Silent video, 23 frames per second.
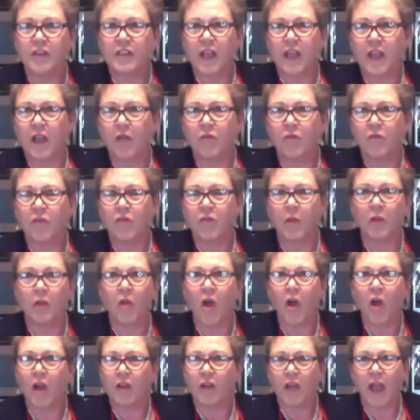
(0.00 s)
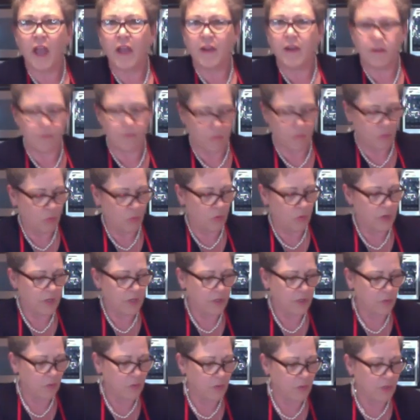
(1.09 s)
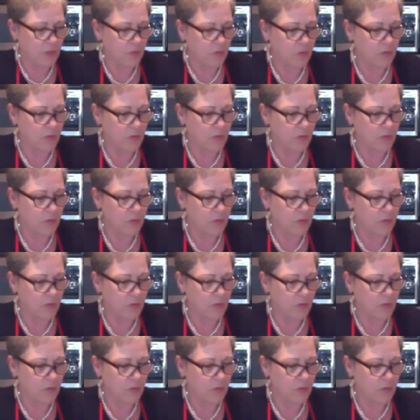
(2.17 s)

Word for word: I come from a long line of really, really,